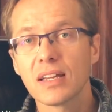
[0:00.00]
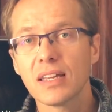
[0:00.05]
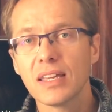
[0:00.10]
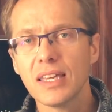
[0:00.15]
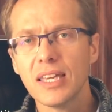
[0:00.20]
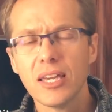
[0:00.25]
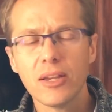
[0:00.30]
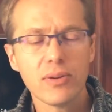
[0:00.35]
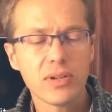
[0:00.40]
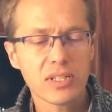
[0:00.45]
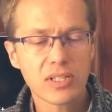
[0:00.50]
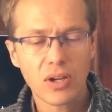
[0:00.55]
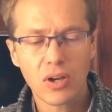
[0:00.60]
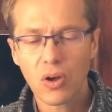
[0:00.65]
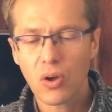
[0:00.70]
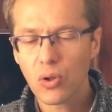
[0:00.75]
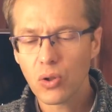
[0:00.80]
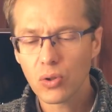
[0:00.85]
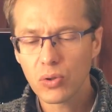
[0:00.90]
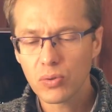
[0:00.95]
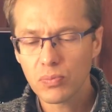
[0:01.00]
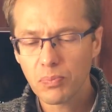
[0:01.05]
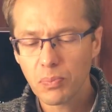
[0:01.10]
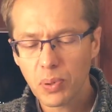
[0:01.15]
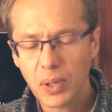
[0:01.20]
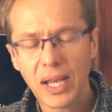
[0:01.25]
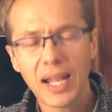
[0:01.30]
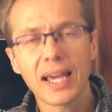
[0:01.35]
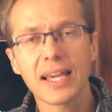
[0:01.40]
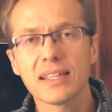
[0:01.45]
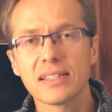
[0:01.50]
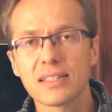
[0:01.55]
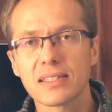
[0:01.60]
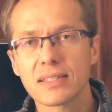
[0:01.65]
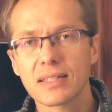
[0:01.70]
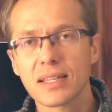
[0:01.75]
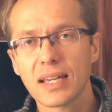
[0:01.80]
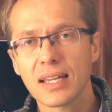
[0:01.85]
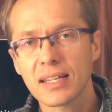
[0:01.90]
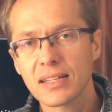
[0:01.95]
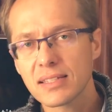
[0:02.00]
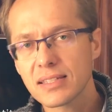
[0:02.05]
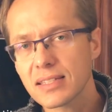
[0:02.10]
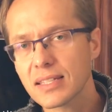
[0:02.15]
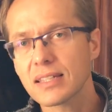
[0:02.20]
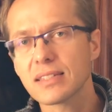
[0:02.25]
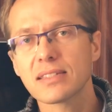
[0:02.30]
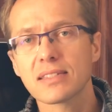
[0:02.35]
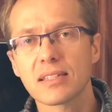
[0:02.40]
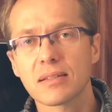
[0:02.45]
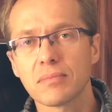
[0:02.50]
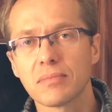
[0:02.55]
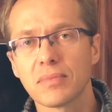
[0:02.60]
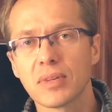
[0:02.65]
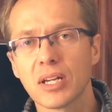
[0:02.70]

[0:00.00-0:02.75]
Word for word: here is a whole place and a system